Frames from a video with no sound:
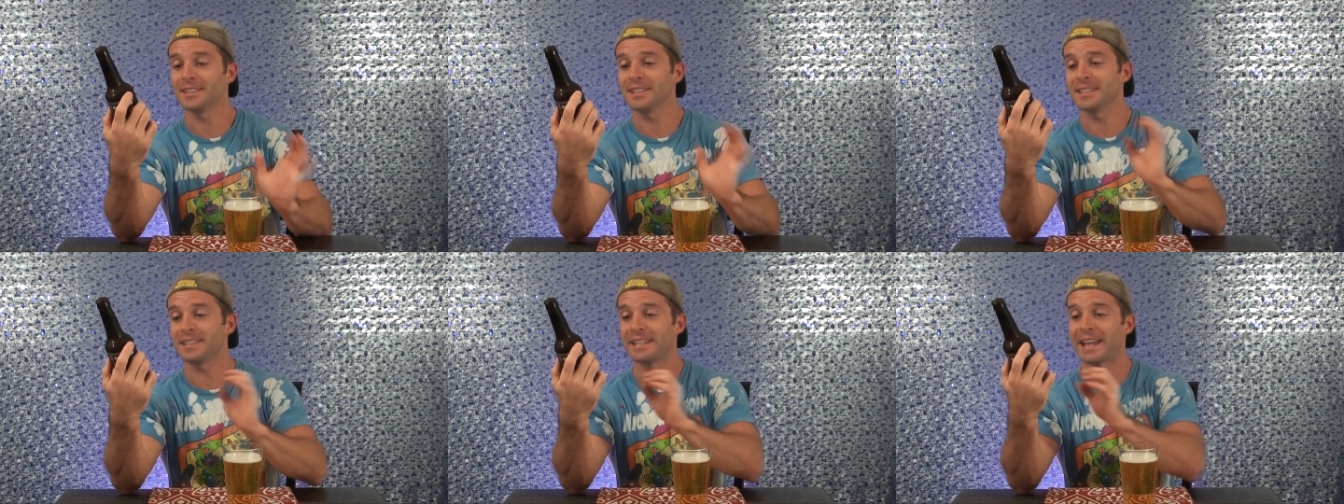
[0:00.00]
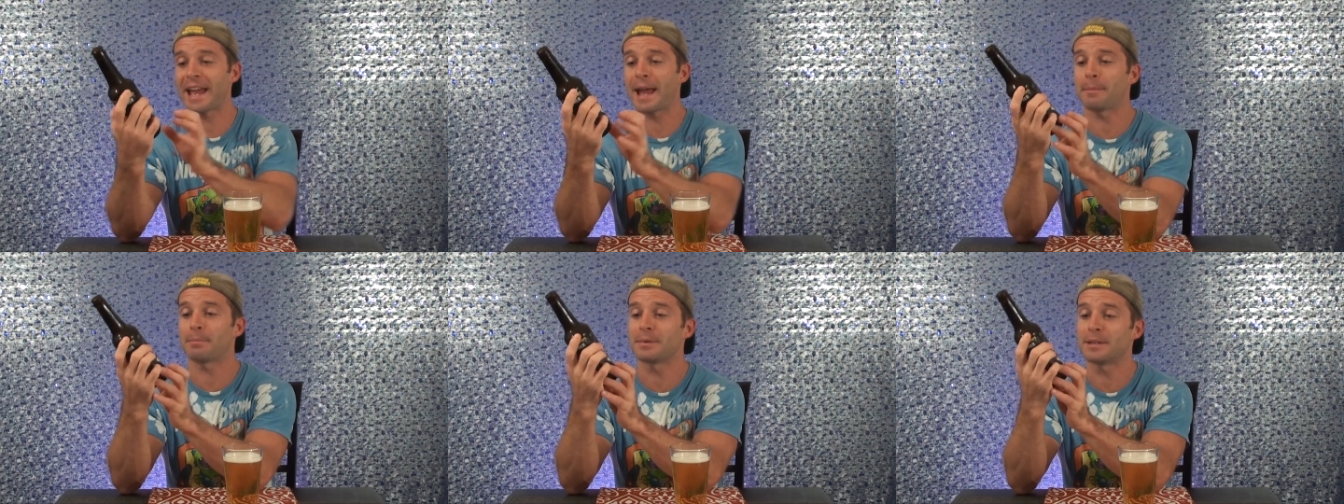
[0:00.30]
these
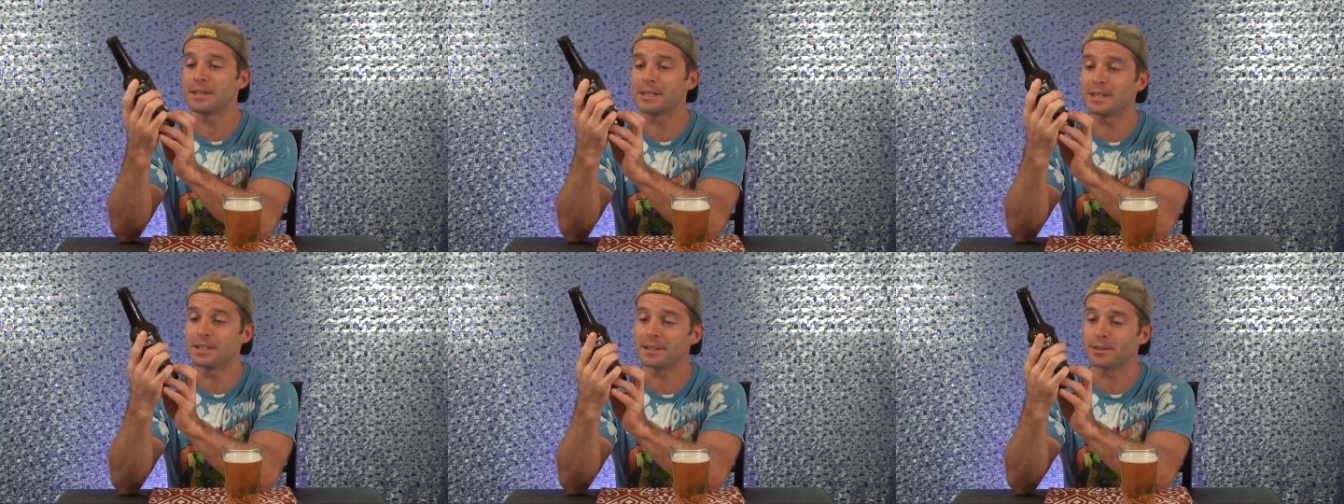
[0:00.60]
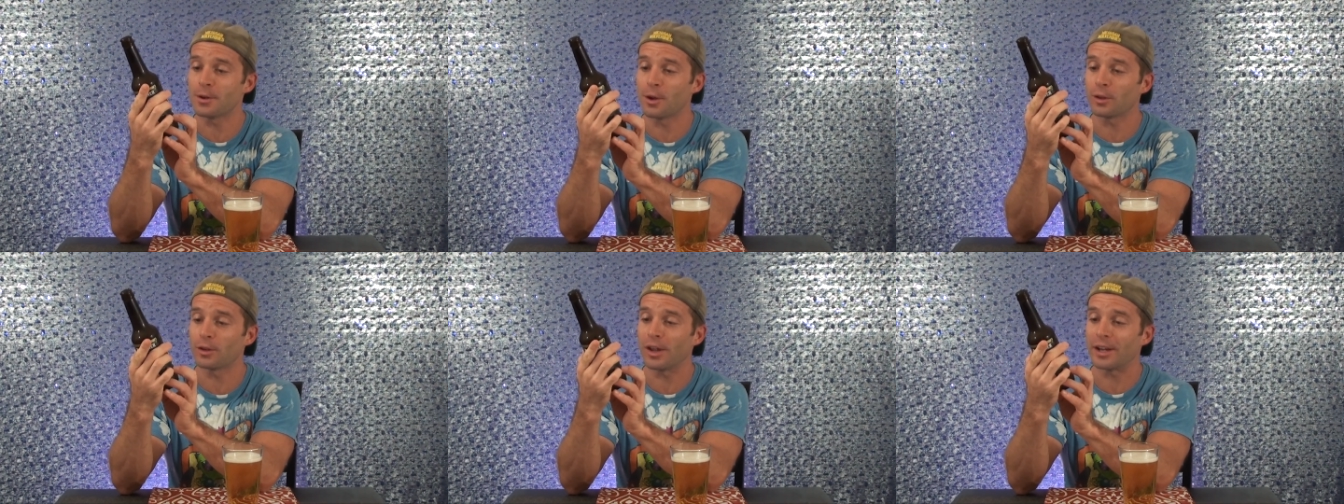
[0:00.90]

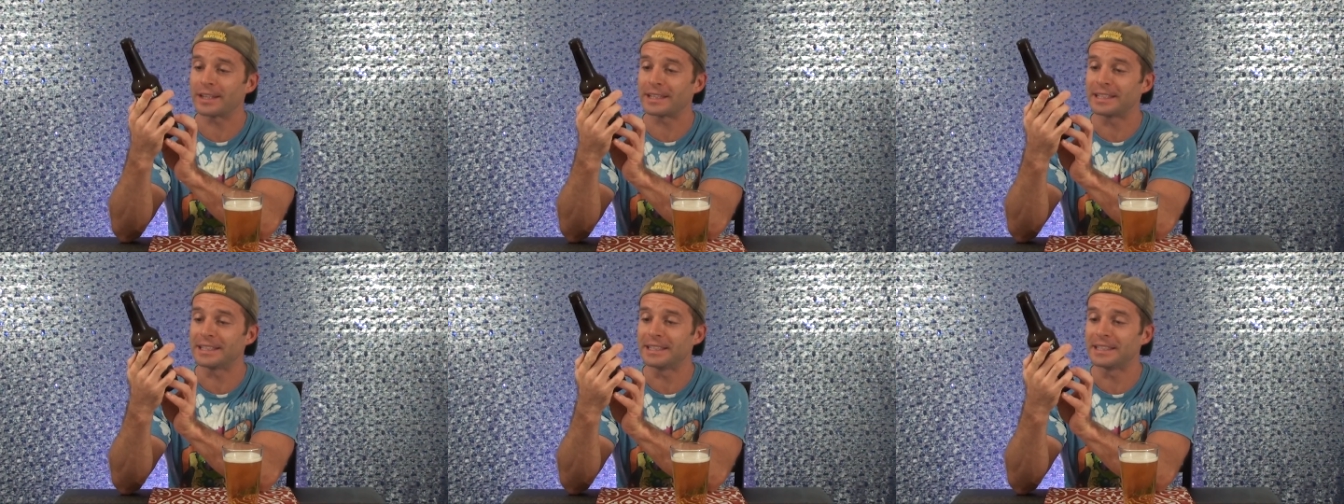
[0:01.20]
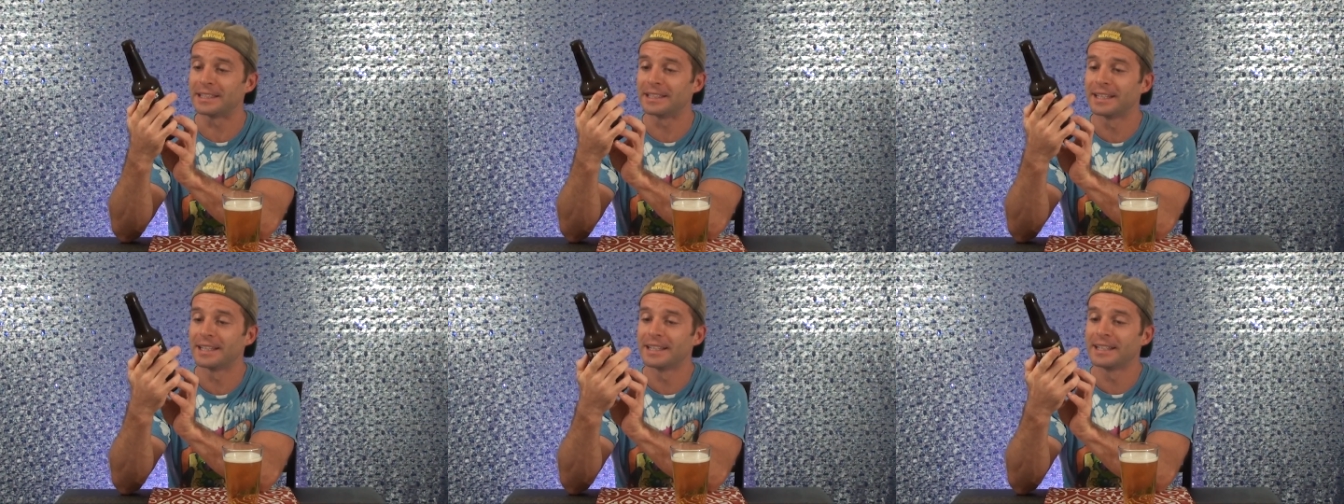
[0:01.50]

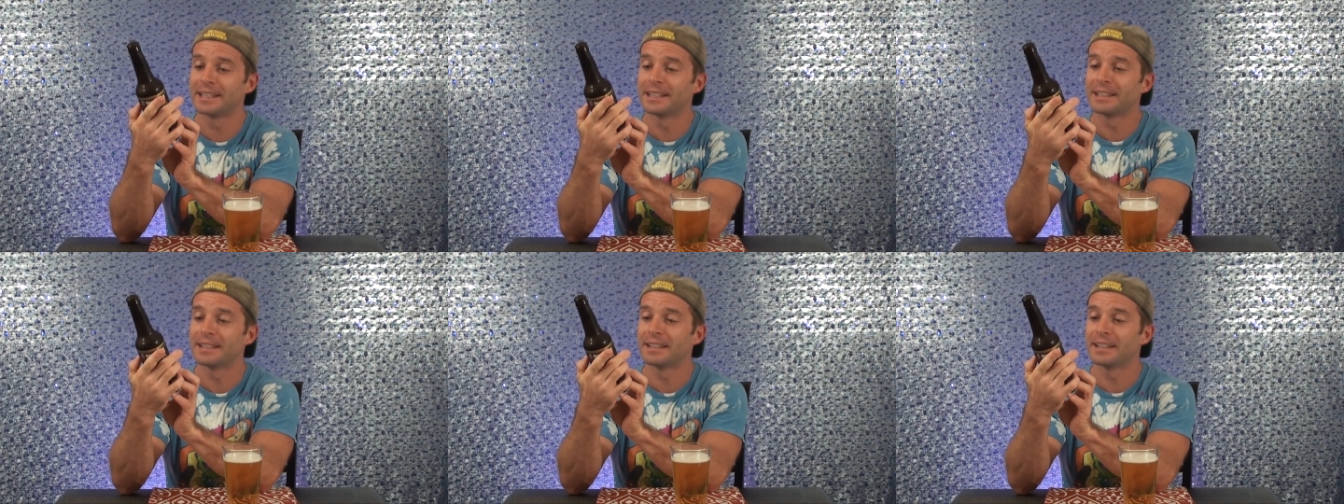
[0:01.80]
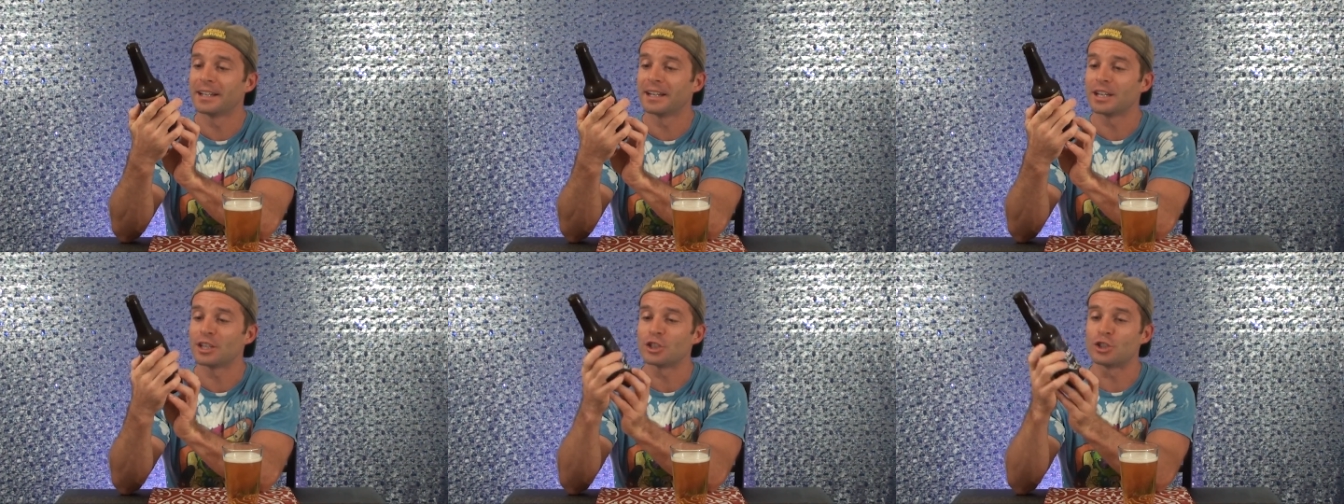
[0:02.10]
happy-go-lucky
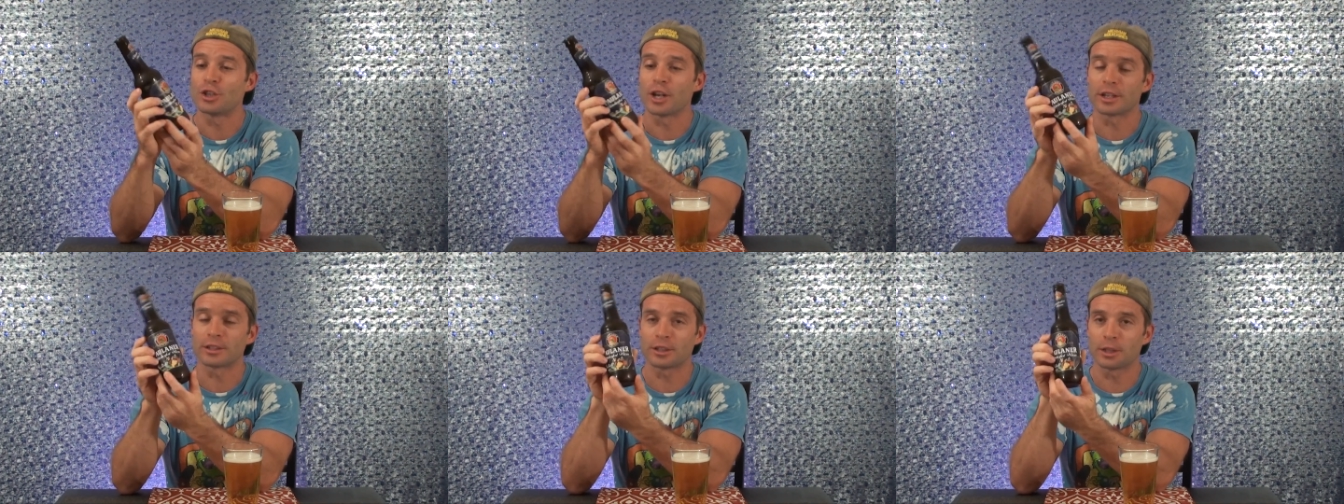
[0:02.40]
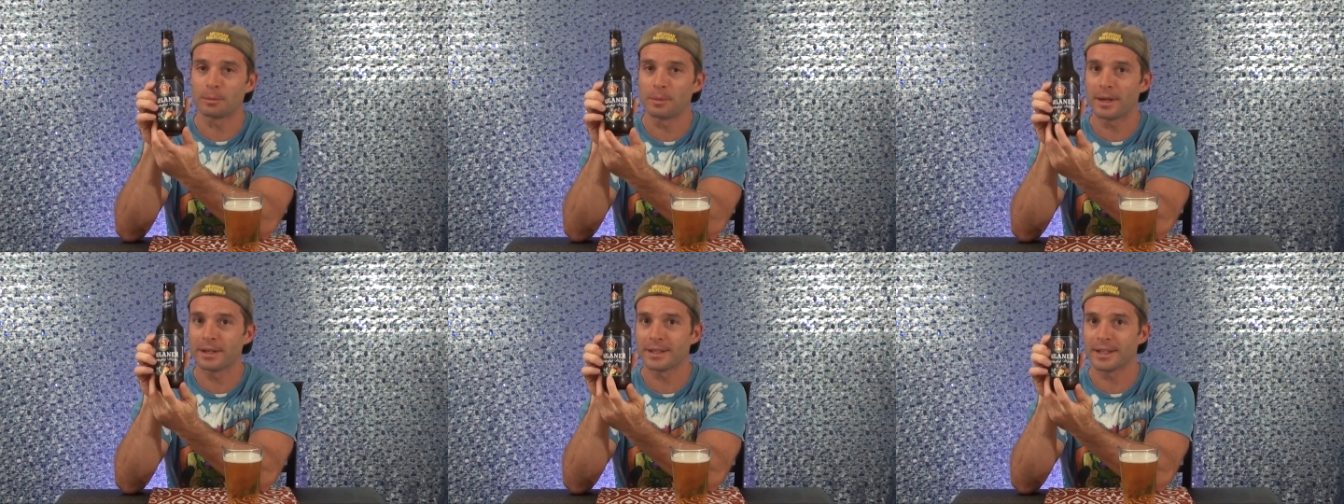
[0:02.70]

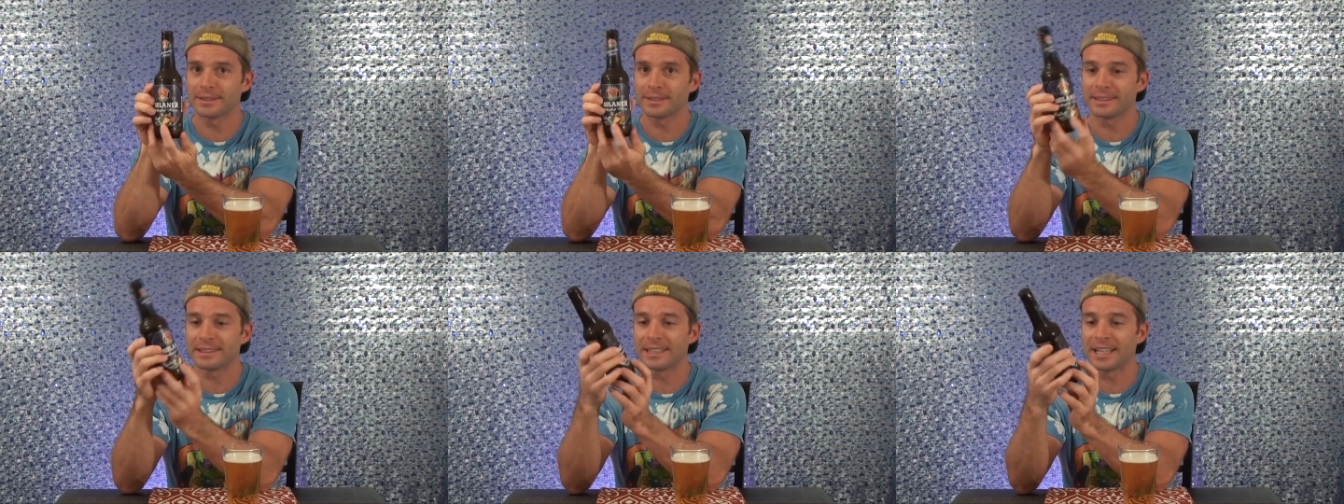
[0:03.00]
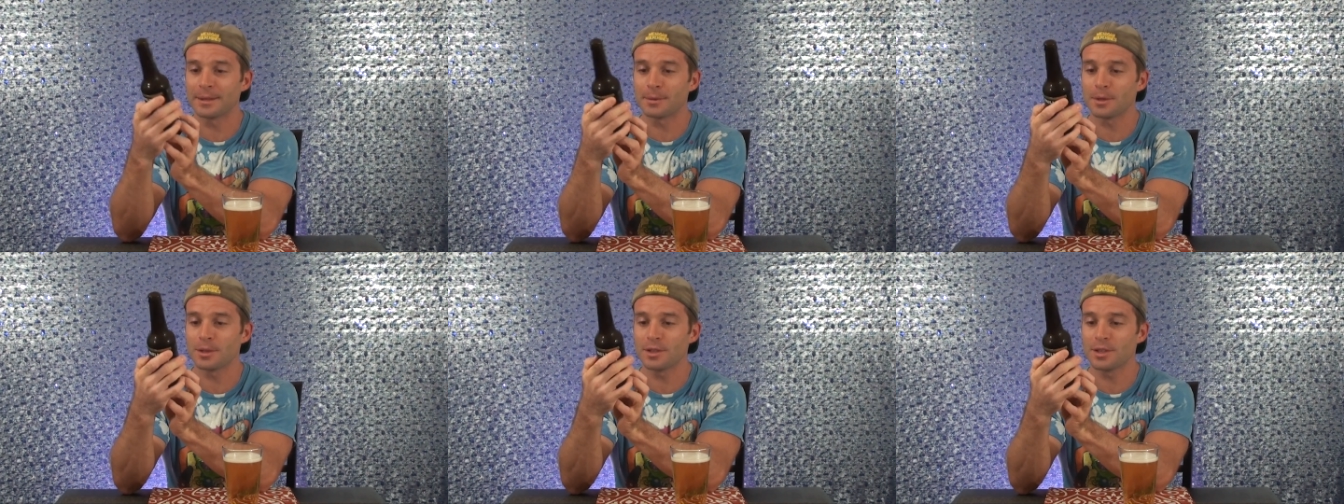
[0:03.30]
gentlemen on the
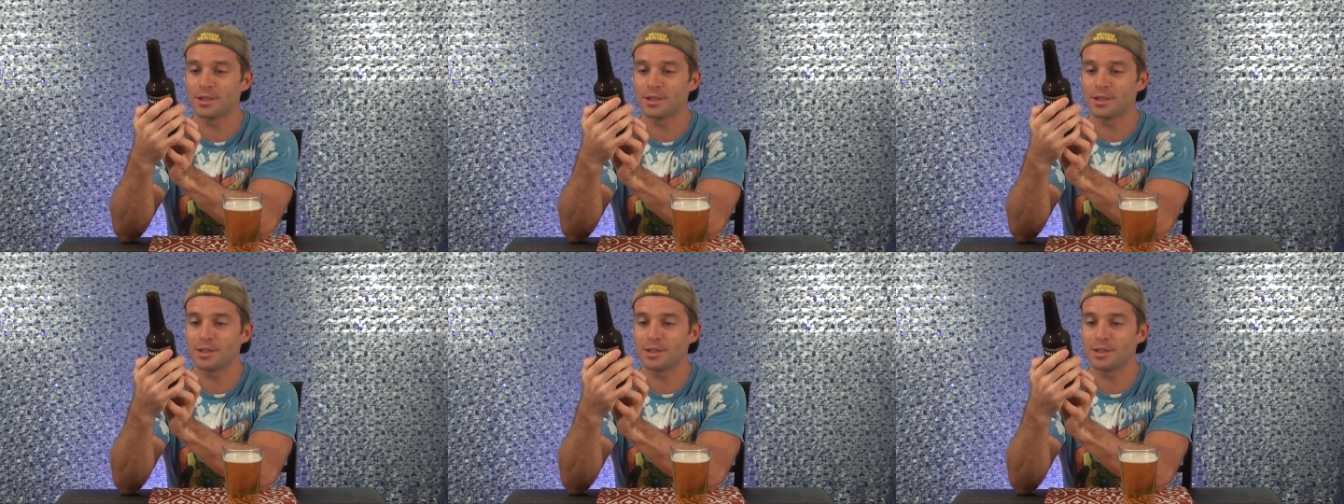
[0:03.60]
label.